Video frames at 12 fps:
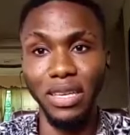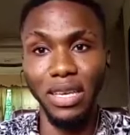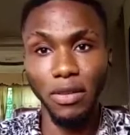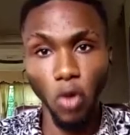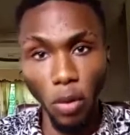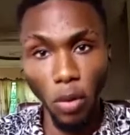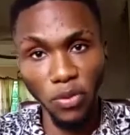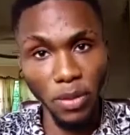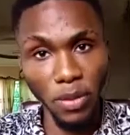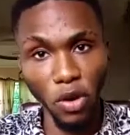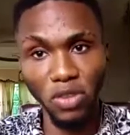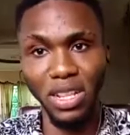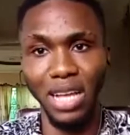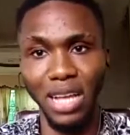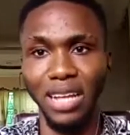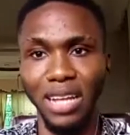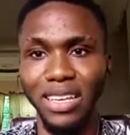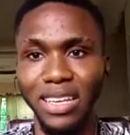Coming from a country like that,
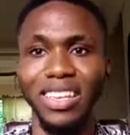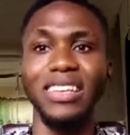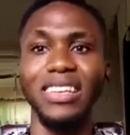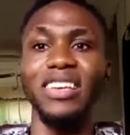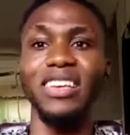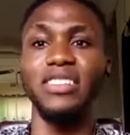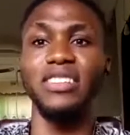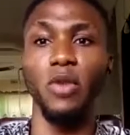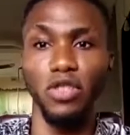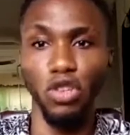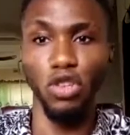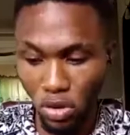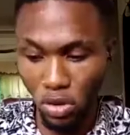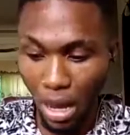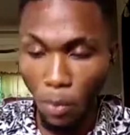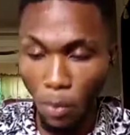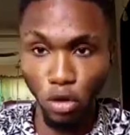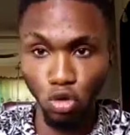it's a shame on us. It shows how
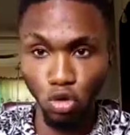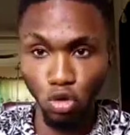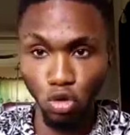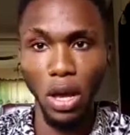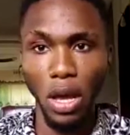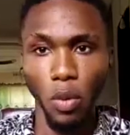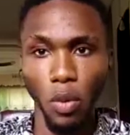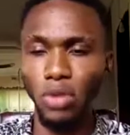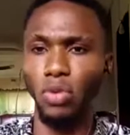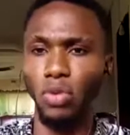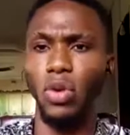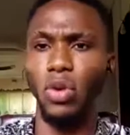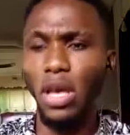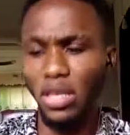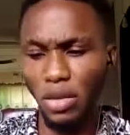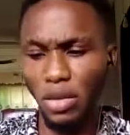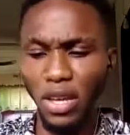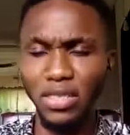much work we need to do.
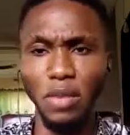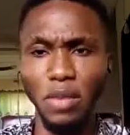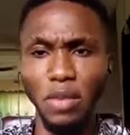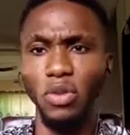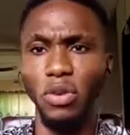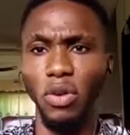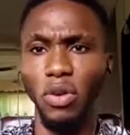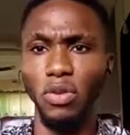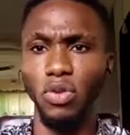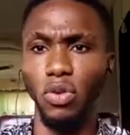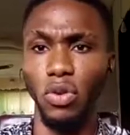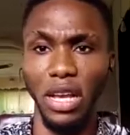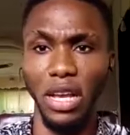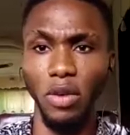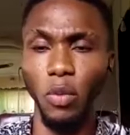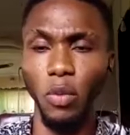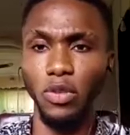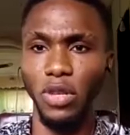Chimeze, moving on to you, Jai, what
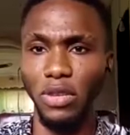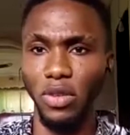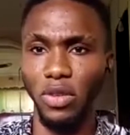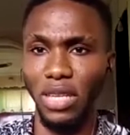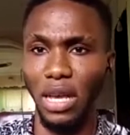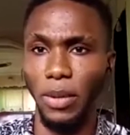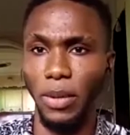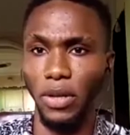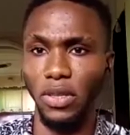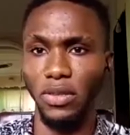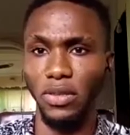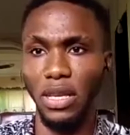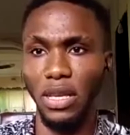would you like to say about this?